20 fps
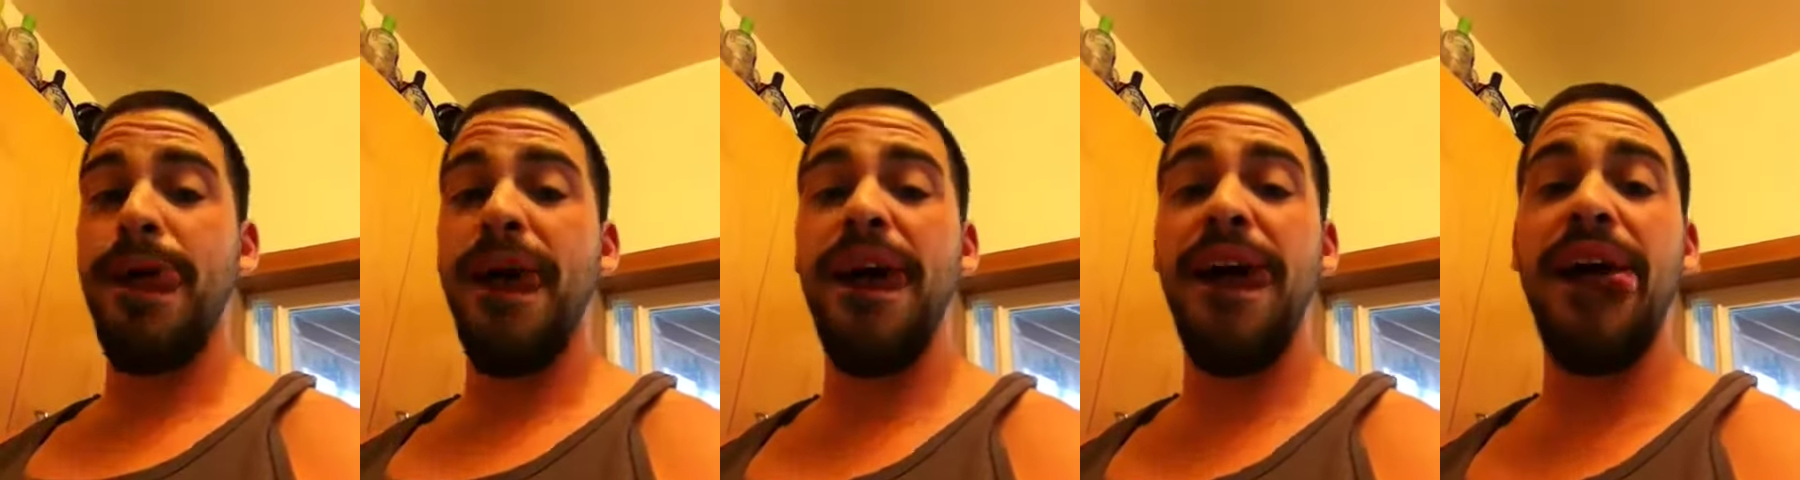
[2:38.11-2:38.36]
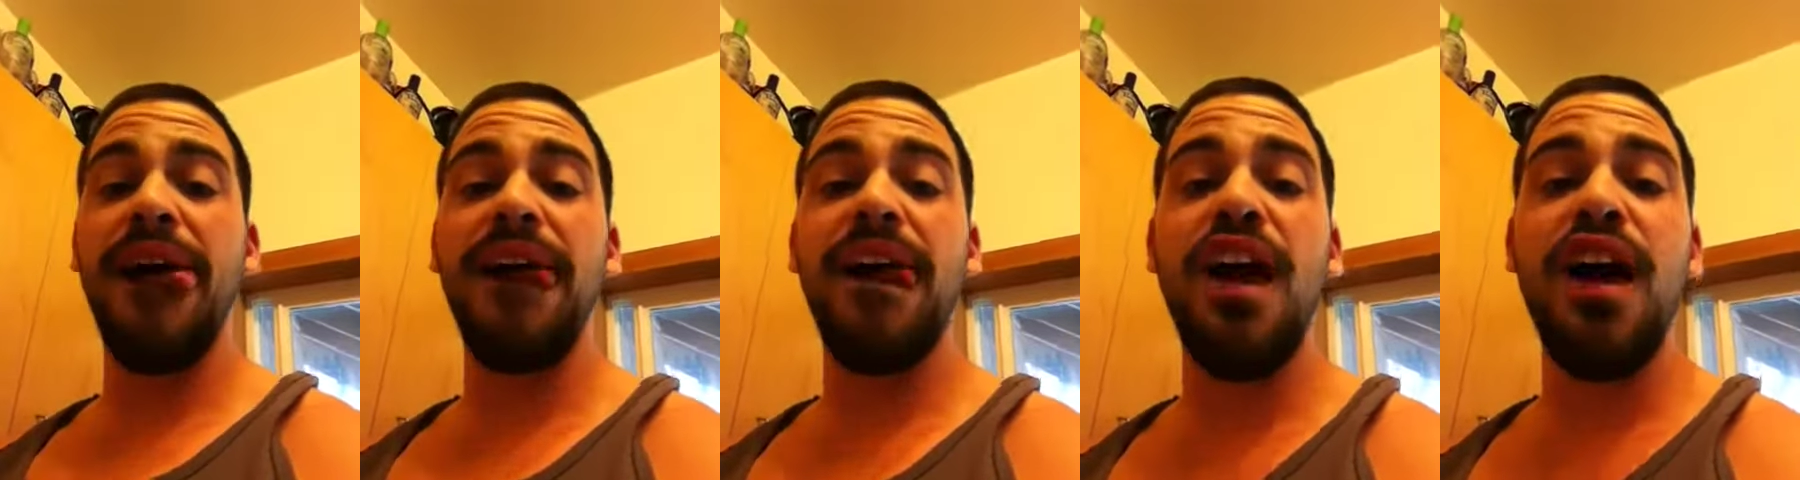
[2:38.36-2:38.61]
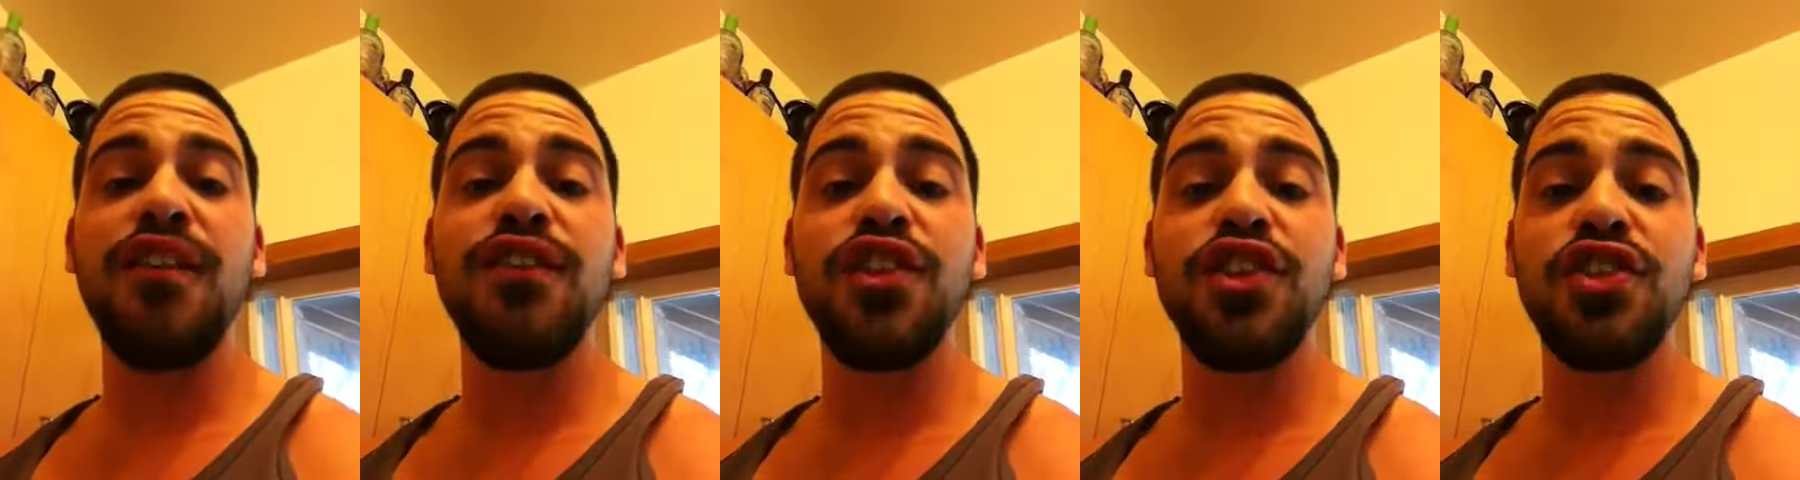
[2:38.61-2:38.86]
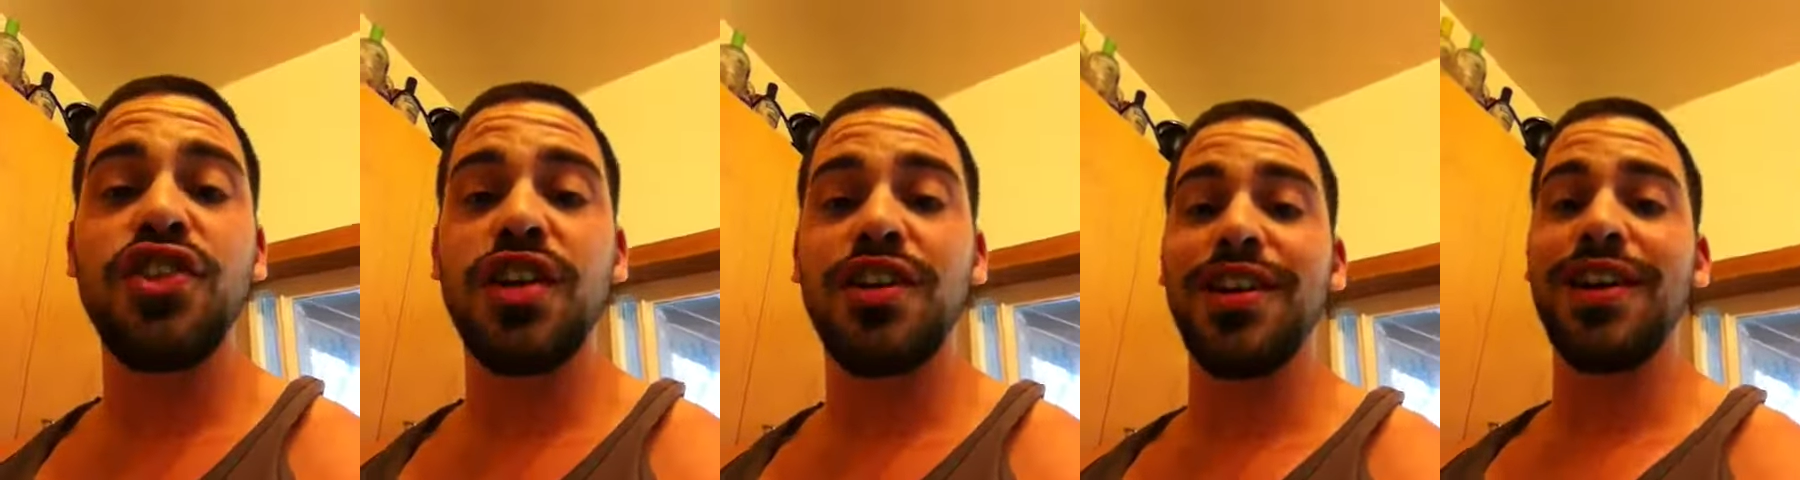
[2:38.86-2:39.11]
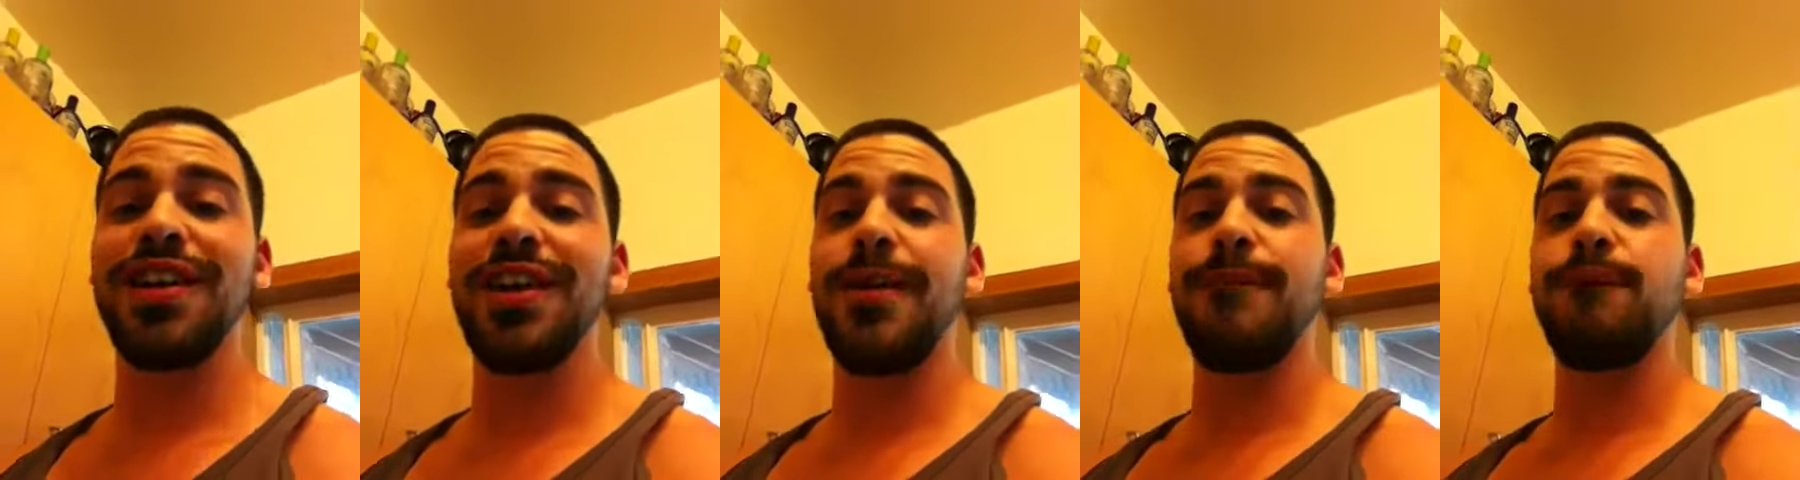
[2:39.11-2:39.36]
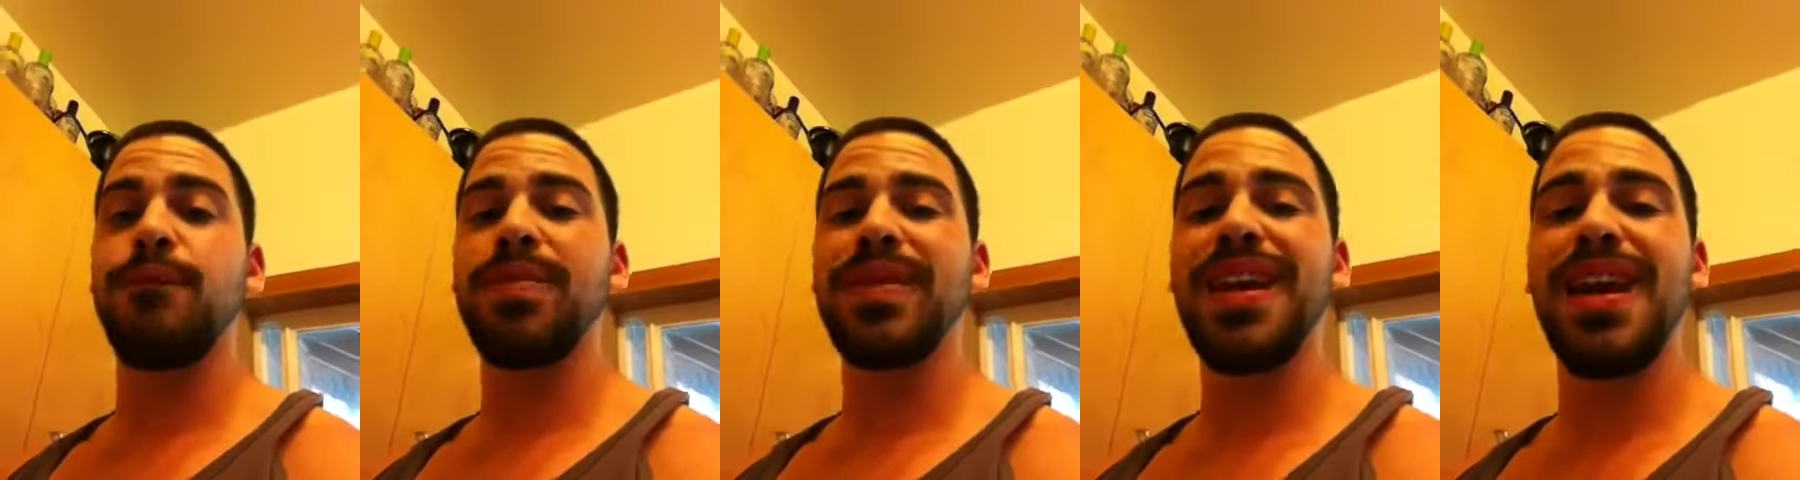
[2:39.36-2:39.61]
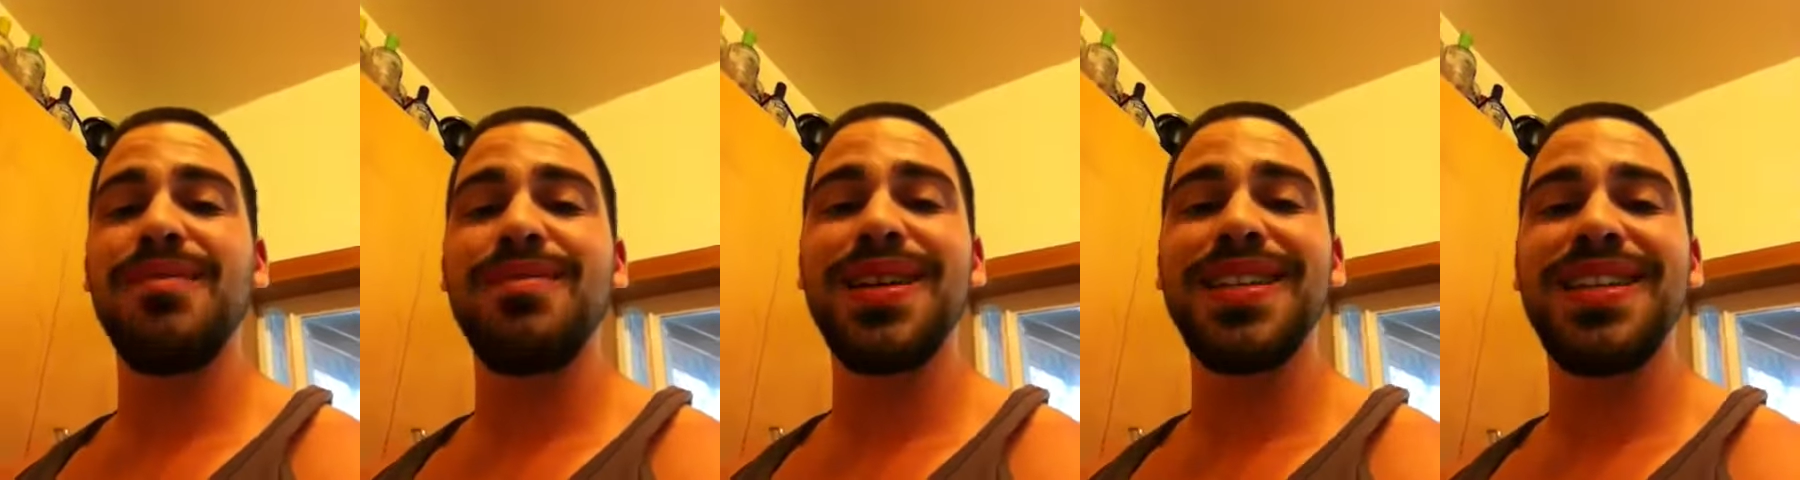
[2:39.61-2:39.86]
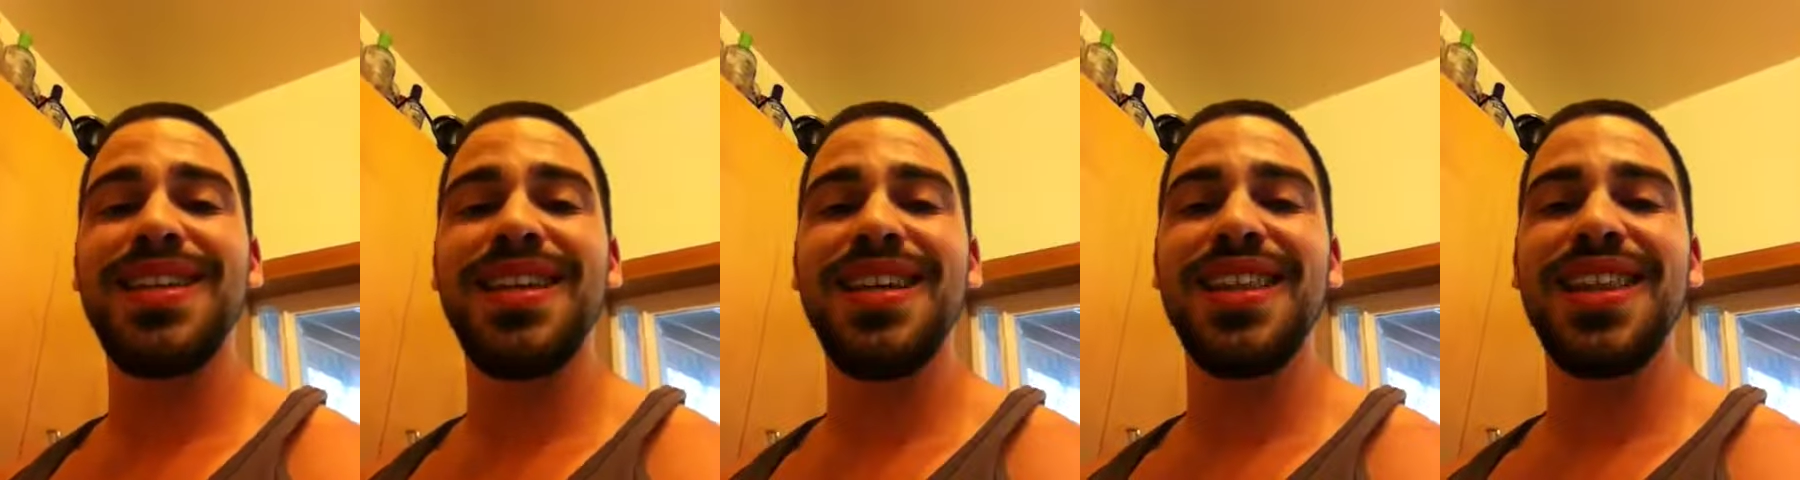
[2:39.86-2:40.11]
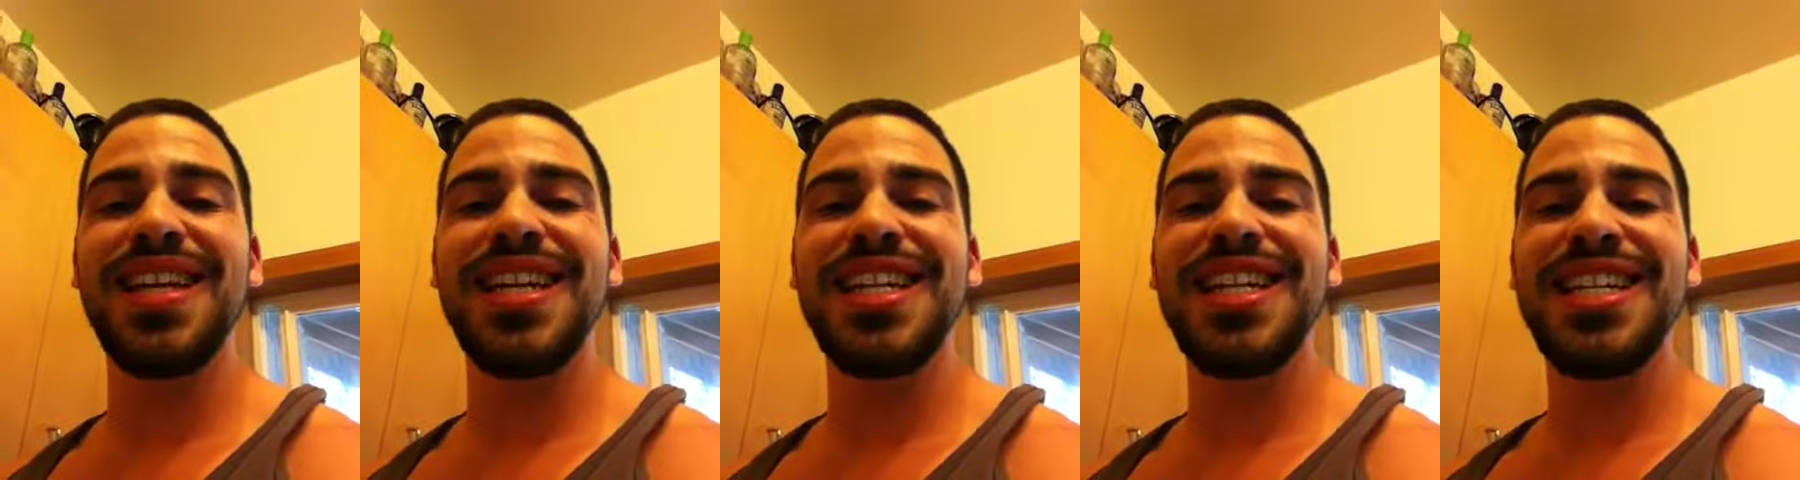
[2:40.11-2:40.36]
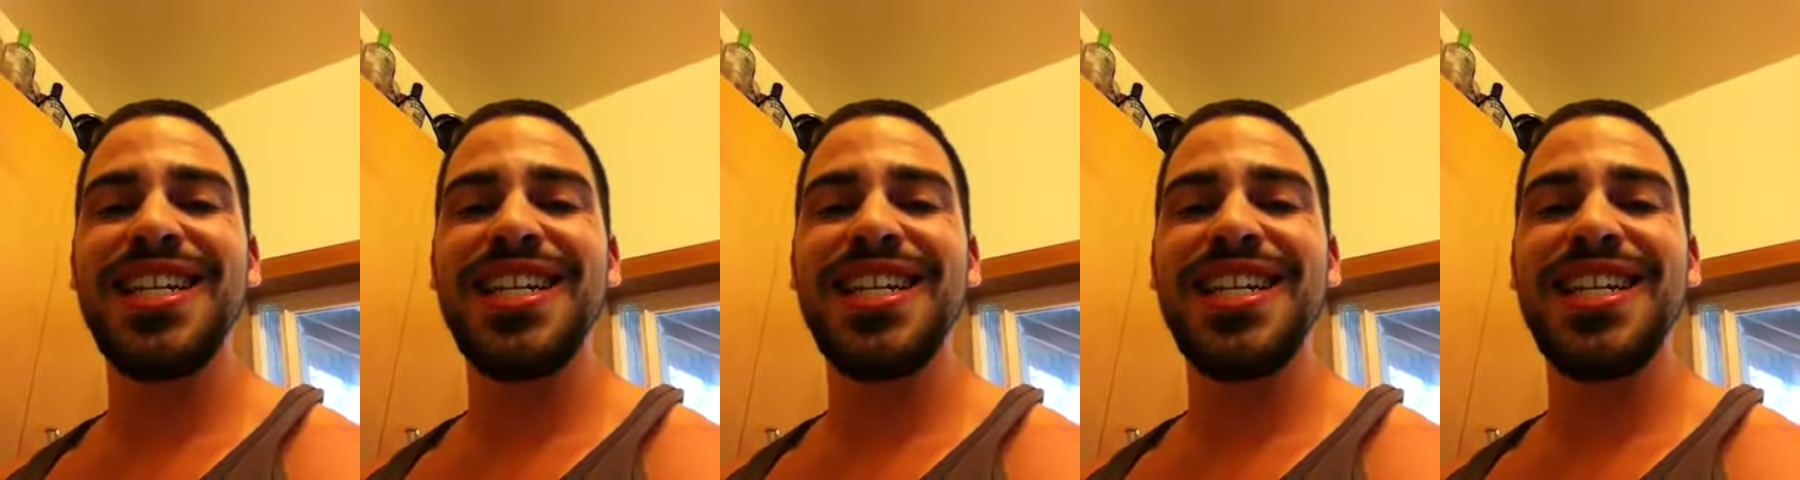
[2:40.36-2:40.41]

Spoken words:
That coffee stuck right there in my teeth.